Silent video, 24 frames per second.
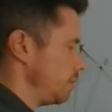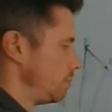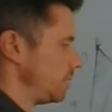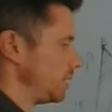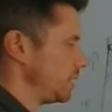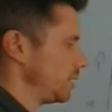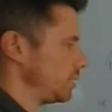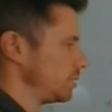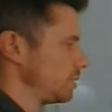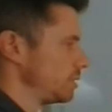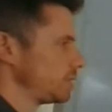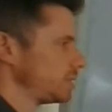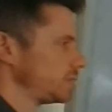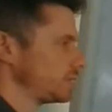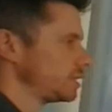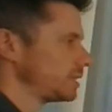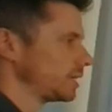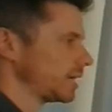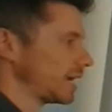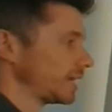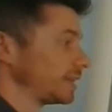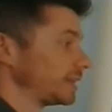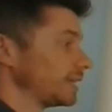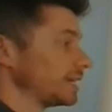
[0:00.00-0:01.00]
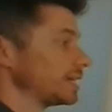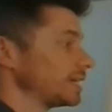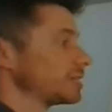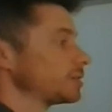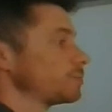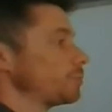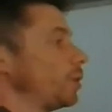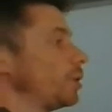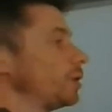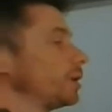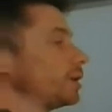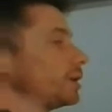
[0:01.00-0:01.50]
meters. At this
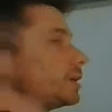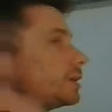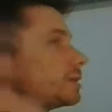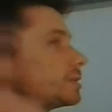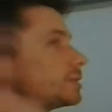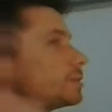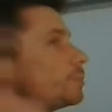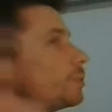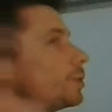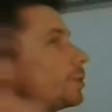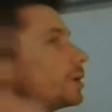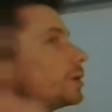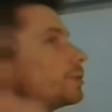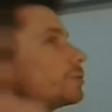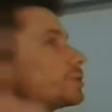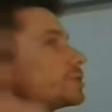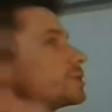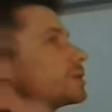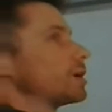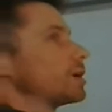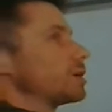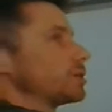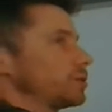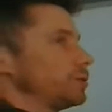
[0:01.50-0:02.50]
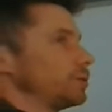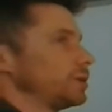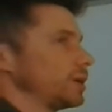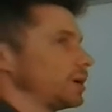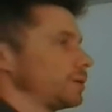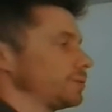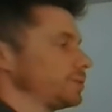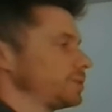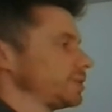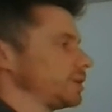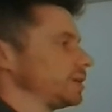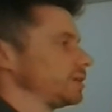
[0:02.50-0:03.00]
point is the point where it starts going
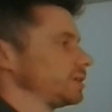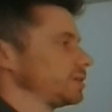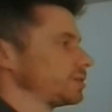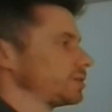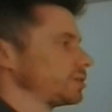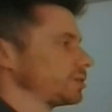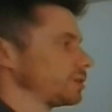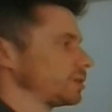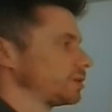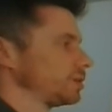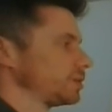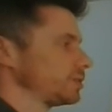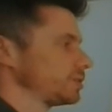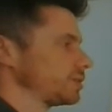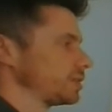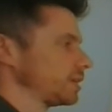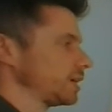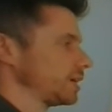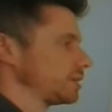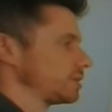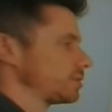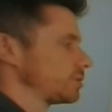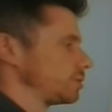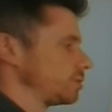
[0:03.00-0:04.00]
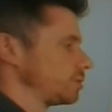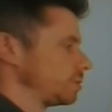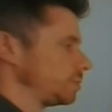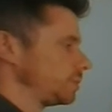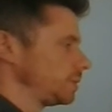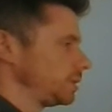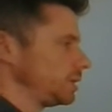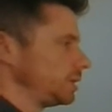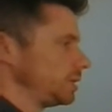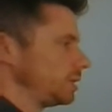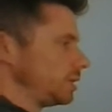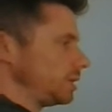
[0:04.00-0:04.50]
outside the circle. So that is going to
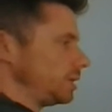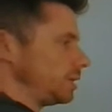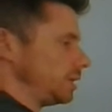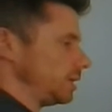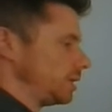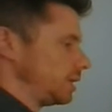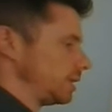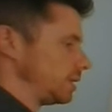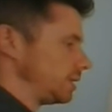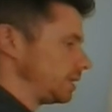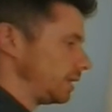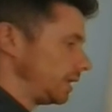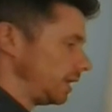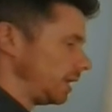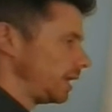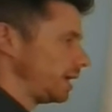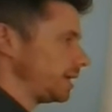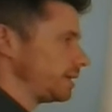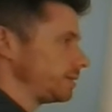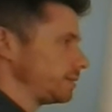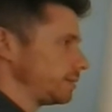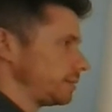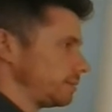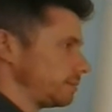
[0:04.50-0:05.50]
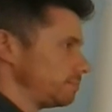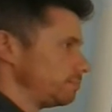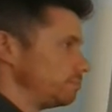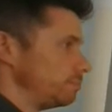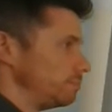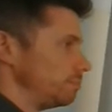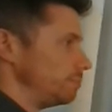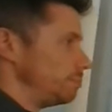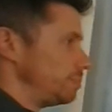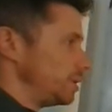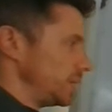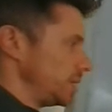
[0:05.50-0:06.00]
be the length
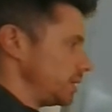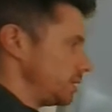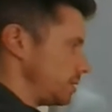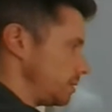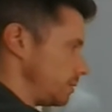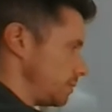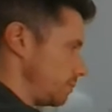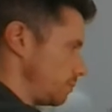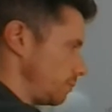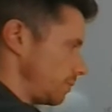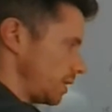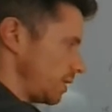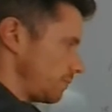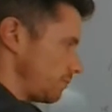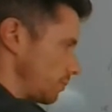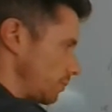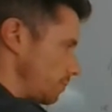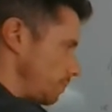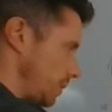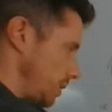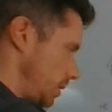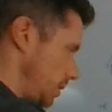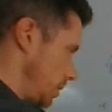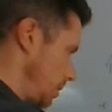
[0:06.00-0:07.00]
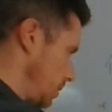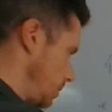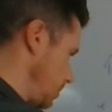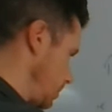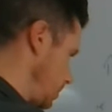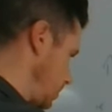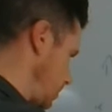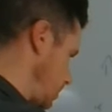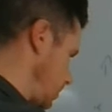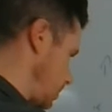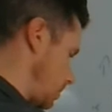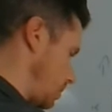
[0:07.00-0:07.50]
B, whatever B
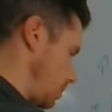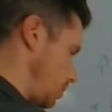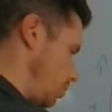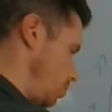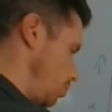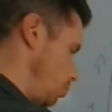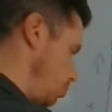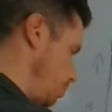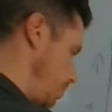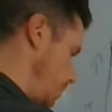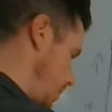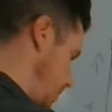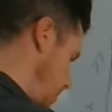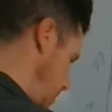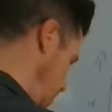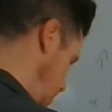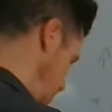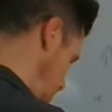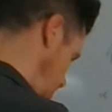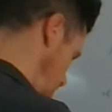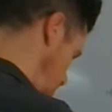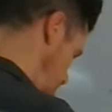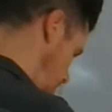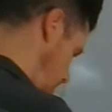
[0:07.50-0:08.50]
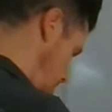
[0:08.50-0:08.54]
is. OB is